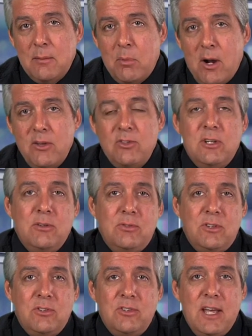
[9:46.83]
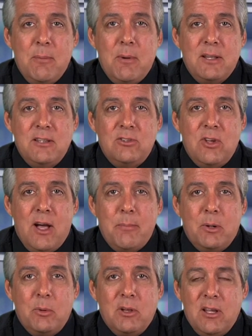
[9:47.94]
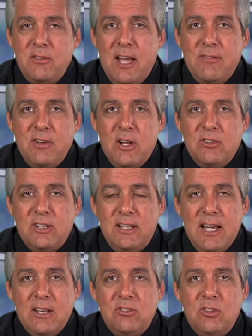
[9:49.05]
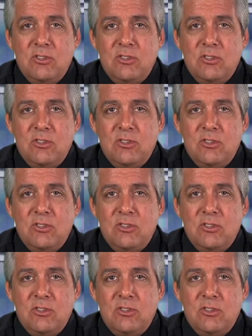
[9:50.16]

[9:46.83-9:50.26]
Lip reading: positive to say about this topic. We'd love to have you on as a guest.